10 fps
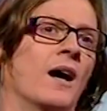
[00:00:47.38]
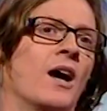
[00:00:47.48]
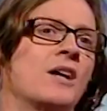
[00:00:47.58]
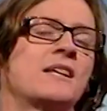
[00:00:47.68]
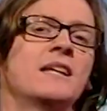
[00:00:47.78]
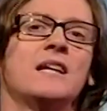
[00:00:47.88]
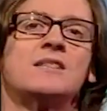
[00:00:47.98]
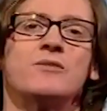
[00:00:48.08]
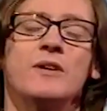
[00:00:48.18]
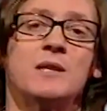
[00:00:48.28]
Because the thing
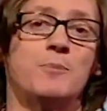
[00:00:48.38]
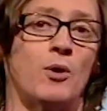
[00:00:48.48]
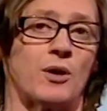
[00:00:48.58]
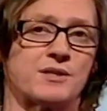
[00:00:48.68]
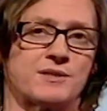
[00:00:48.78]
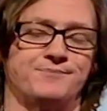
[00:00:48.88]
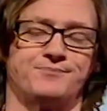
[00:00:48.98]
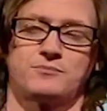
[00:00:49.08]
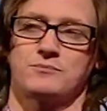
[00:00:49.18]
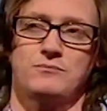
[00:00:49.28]
is, you read the books.
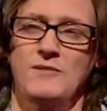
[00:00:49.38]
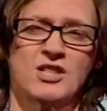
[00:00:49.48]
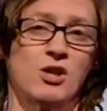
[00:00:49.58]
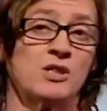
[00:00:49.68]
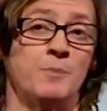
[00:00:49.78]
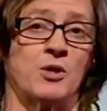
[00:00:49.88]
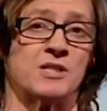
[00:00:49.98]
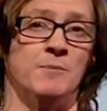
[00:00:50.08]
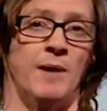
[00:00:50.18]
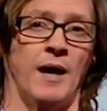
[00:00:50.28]
There's loads of books you
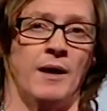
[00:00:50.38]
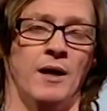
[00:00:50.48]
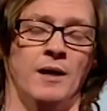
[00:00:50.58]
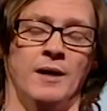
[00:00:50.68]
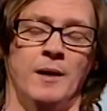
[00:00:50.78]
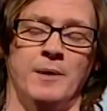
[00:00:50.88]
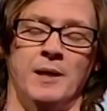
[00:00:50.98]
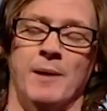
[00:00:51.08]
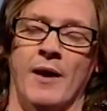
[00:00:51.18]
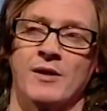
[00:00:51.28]
can buy on being a
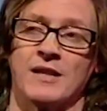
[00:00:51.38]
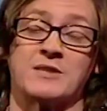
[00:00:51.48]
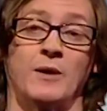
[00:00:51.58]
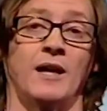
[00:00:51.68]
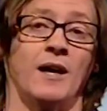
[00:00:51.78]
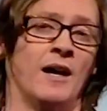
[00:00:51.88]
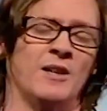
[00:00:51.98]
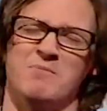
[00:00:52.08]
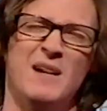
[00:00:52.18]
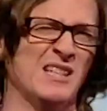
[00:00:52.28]
parent. That's why...
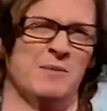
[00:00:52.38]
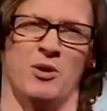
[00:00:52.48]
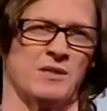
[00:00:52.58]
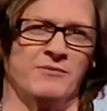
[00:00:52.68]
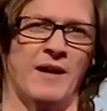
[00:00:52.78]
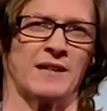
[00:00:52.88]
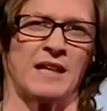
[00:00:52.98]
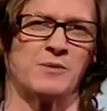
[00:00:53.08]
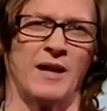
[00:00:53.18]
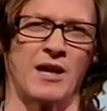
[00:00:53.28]
There's millions of books, in fact.
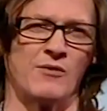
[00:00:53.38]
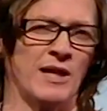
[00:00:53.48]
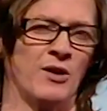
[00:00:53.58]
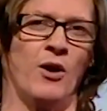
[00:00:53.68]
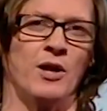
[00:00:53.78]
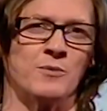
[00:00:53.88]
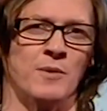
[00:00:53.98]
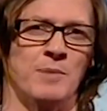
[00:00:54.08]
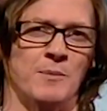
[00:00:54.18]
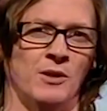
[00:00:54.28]
That's why I get really annoyed
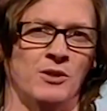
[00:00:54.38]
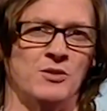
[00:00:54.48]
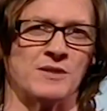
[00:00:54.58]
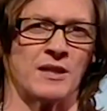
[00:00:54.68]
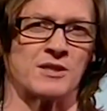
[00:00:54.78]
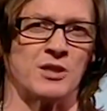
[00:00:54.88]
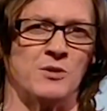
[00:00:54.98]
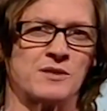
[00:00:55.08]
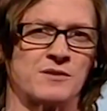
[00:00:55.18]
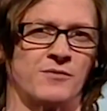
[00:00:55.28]
when people use that
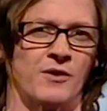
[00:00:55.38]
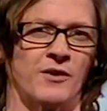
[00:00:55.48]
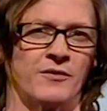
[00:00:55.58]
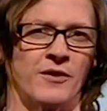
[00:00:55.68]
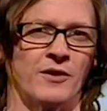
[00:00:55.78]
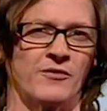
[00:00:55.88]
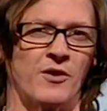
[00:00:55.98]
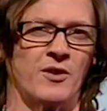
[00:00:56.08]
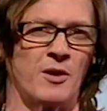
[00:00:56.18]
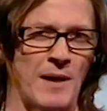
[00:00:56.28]
excuse
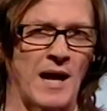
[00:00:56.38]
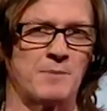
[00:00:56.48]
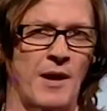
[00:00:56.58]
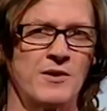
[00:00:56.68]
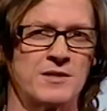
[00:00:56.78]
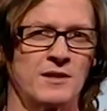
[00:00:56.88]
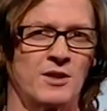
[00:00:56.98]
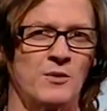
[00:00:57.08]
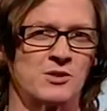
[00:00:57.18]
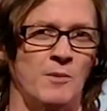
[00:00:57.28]
for their bad parenting. They
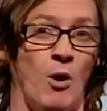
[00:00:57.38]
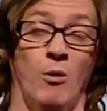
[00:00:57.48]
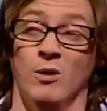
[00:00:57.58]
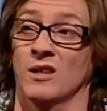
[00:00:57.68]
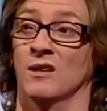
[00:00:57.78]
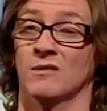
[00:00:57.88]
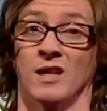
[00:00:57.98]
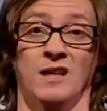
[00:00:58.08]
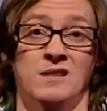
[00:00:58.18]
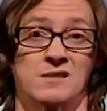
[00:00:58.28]
always come, oh, well, you know,
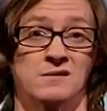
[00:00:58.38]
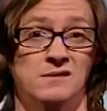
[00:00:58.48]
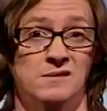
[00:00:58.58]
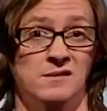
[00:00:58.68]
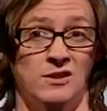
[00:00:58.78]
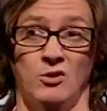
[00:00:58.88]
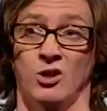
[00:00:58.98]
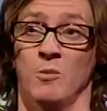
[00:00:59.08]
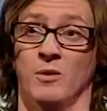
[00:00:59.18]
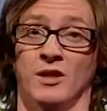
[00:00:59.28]
kids, they don't
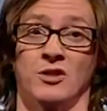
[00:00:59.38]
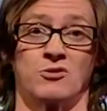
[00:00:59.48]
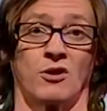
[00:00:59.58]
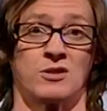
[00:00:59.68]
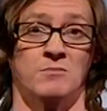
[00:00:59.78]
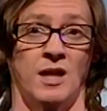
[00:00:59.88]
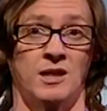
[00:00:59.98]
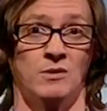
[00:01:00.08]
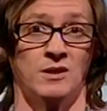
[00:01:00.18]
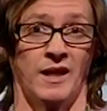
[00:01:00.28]
come with an instruction
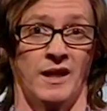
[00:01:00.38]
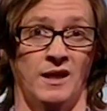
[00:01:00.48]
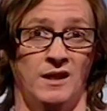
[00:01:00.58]
manual, do they?